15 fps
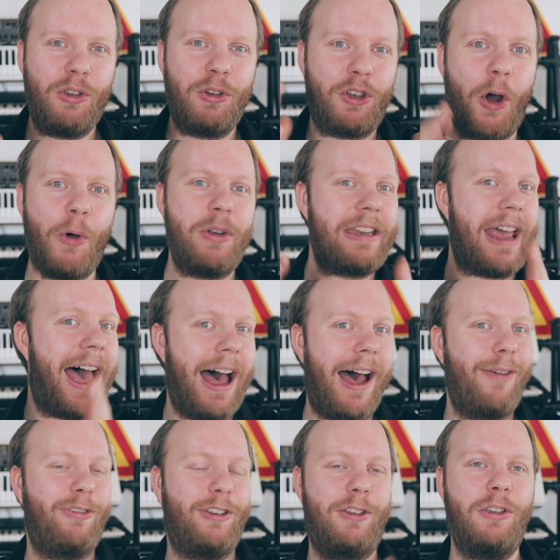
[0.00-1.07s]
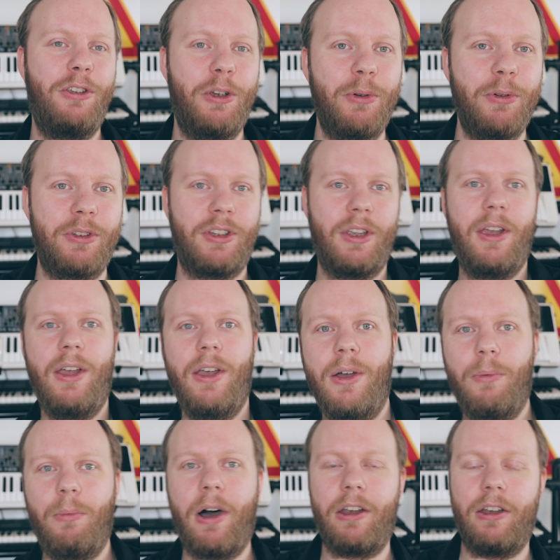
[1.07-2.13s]
don't have to use
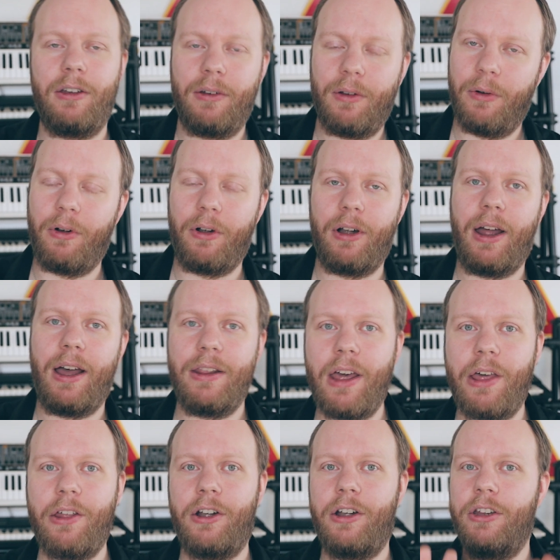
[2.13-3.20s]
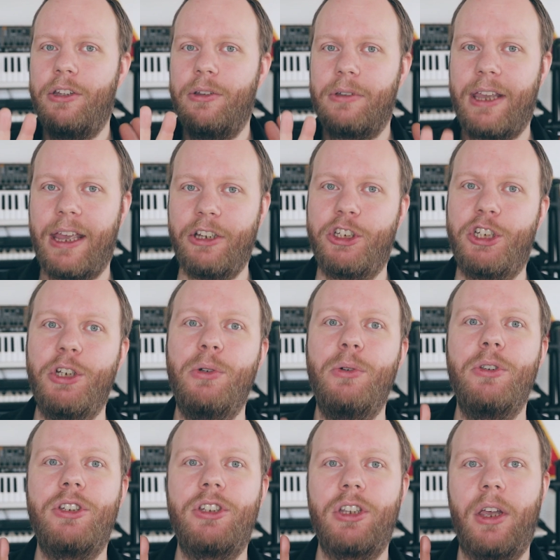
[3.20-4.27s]
one or another. You can
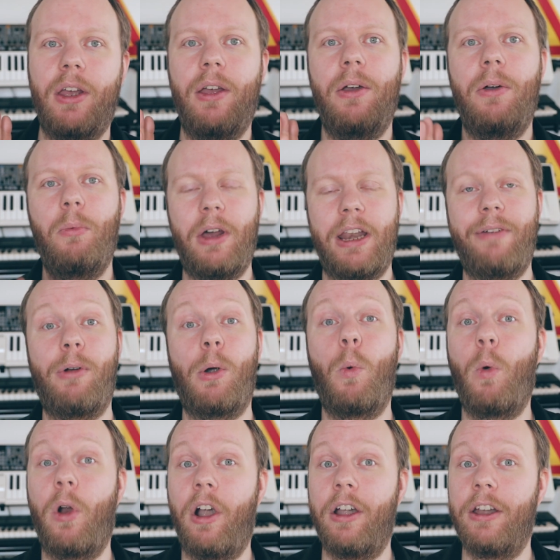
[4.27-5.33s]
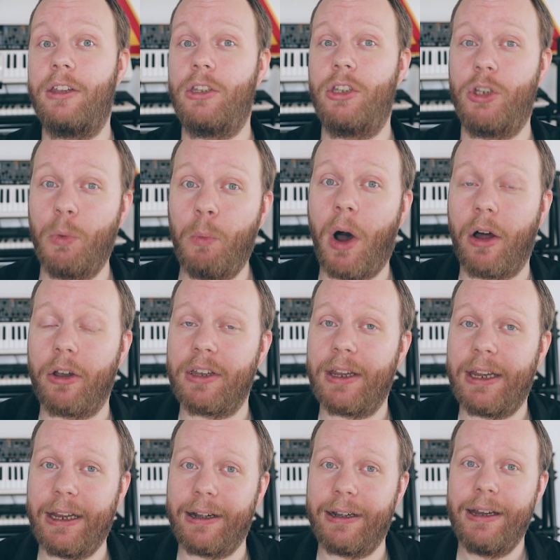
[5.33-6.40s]
choose whatever word you want
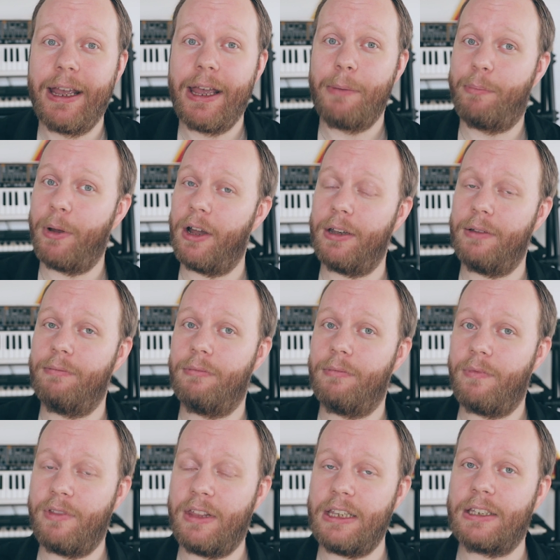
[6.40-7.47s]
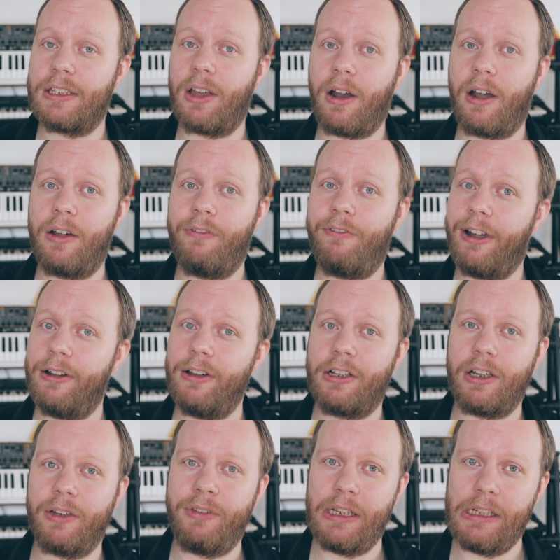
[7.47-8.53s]
here. But these are very
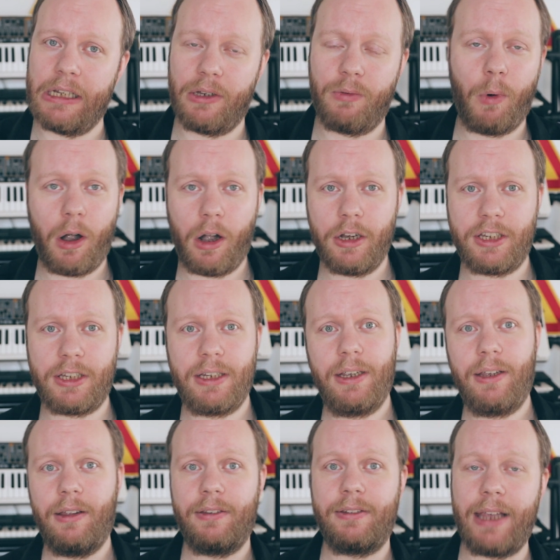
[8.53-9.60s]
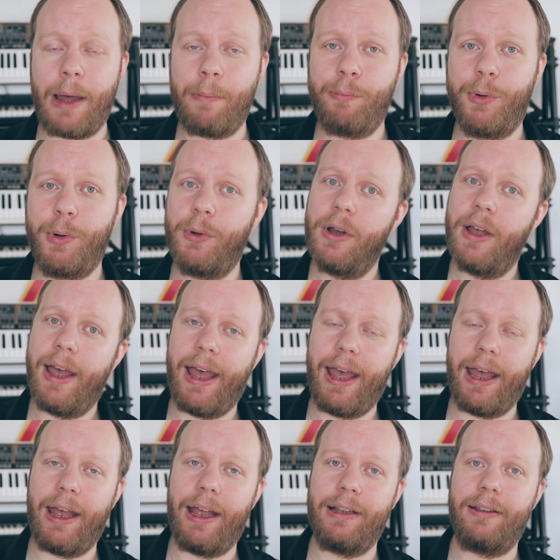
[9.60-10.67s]
convenient words, sambo
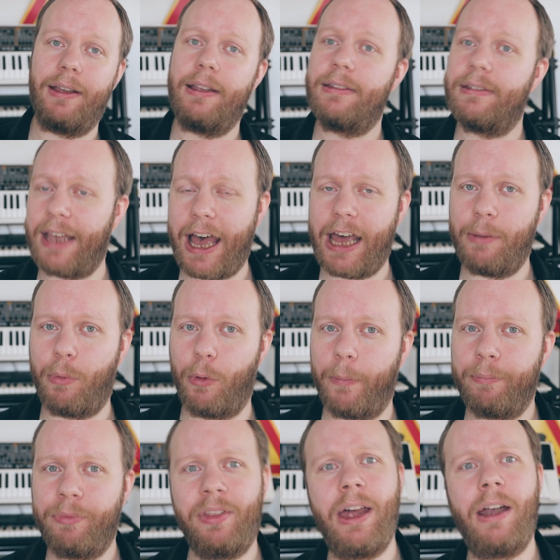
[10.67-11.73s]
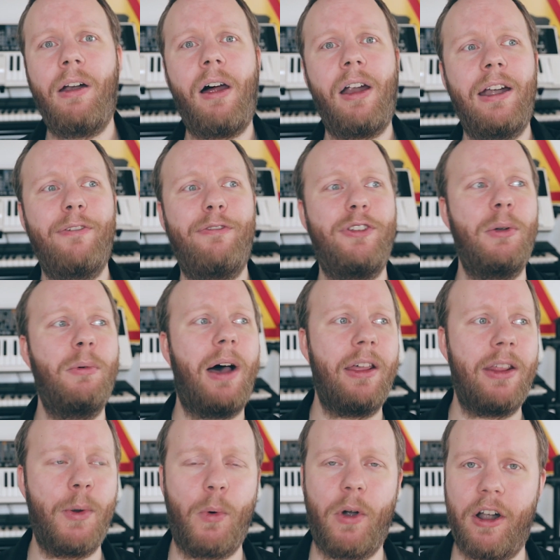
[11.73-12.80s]
and särbo. There are a few
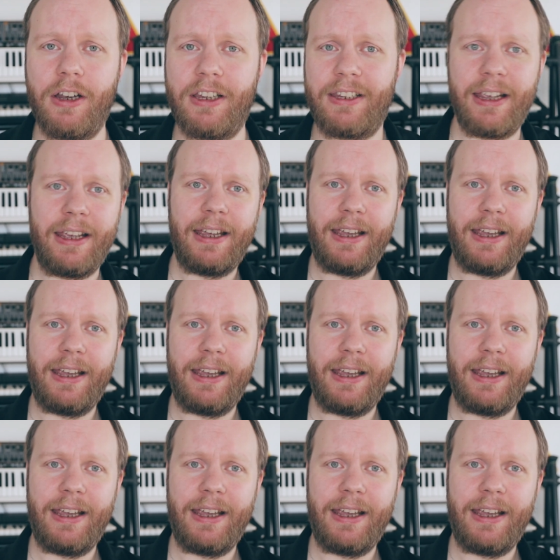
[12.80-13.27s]
other words